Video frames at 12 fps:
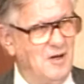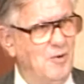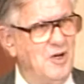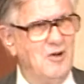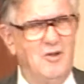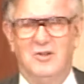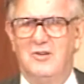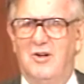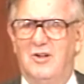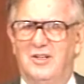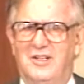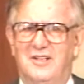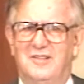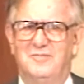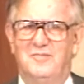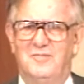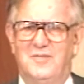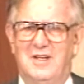We all called it
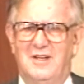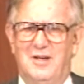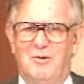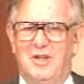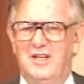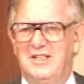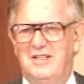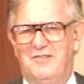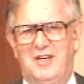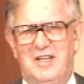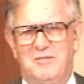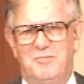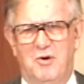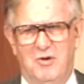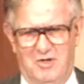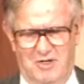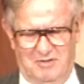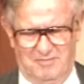Relativity and
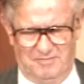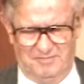Poker,